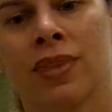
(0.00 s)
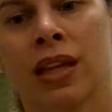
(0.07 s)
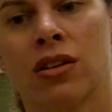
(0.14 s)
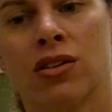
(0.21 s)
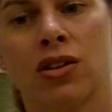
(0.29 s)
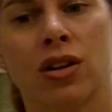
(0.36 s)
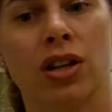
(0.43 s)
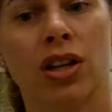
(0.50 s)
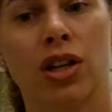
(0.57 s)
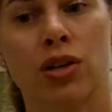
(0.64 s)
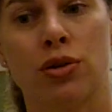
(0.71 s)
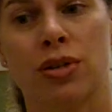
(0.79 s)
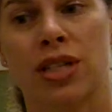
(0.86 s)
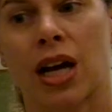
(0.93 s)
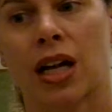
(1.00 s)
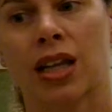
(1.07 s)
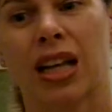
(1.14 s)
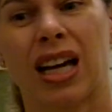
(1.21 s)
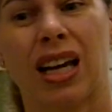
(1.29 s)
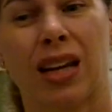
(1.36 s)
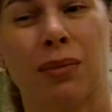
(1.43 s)
certainly use
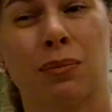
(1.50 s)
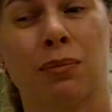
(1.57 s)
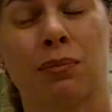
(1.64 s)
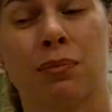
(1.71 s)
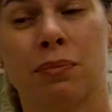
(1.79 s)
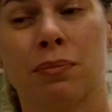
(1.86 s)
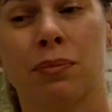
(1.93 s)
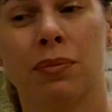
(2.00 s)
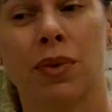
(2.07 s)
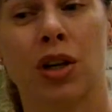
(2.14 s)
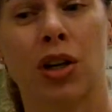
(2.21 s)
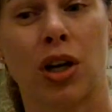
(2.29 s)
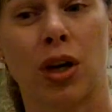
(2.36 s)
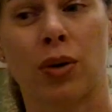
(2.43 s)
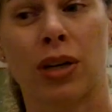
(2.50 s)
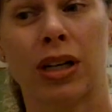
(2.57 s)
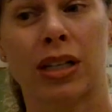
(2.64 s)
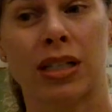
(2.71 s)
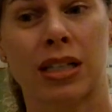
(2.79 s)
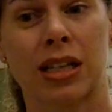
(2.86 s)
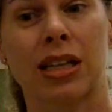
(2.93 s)
sidelining, in a
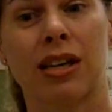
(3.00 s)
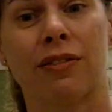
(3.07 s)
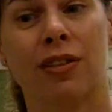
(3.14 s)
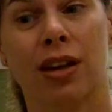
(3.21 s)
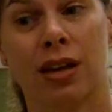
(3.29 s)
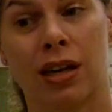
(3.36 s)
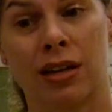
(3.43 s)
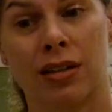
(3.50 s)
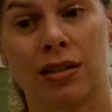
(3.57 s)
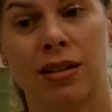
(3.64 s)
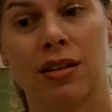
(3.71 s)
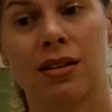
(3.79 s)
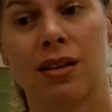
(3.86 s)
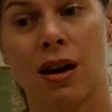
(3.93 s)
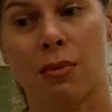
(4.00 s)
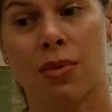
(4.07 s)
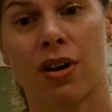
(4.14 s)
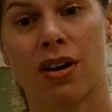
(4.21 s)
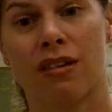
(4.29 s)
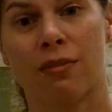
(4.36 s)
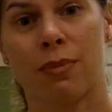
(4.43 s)
significant number
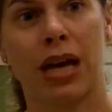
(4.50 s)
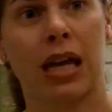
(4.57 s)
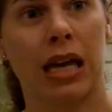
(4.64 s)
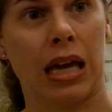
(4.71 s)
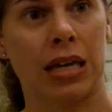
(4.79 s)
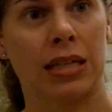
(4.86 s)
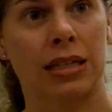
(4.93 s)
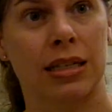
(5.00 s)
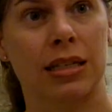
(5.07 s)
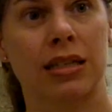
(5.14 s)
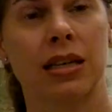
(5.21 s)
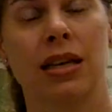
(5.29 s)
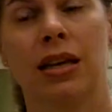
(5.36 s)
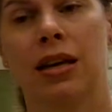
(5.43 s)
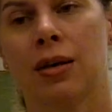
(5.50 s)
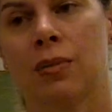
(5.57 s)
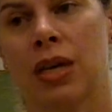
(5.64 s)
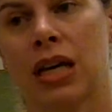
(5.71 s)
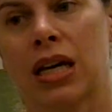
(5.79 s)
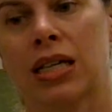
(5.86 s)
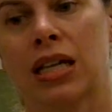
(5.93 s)
of my cases
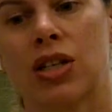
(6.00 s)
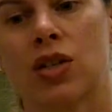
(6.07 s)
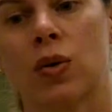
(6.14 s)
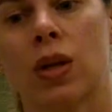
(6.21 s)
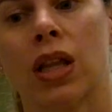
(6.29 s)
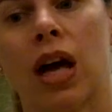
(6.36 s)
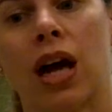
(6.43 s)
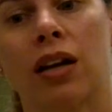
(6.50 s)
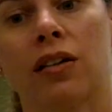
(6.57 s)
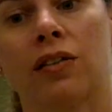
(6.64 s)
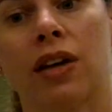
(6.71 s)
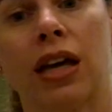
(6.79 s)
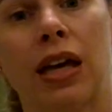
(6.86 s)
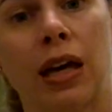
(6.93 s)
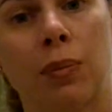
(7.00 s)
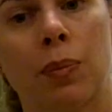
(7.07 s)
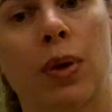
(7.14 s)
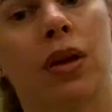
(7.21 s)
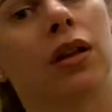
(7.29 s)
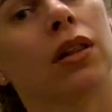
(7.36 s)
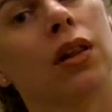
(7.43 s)
because I do a lot of hip,
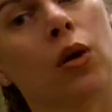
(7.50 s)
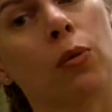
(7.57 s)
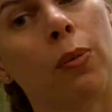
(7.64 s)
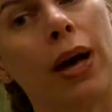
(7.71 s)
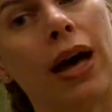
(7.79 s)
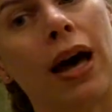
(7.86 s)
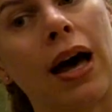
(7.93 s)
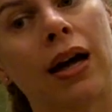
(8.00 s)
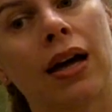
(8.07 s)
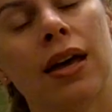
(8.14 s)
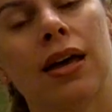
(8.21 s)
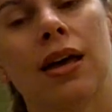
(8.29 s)
low back,